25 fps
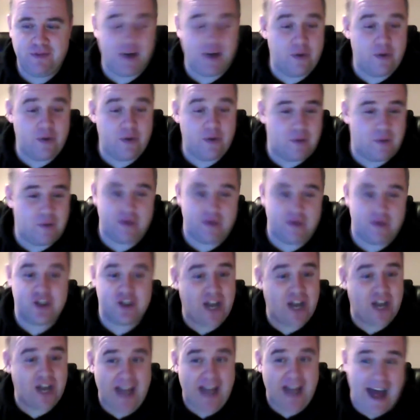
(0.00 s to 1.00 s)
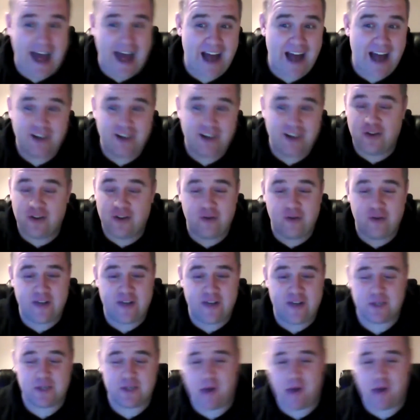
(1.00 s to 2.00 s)
whether it's shake a hand, do a
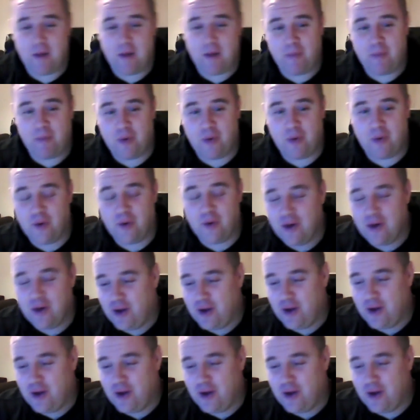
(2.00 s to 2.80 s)
fist pump, or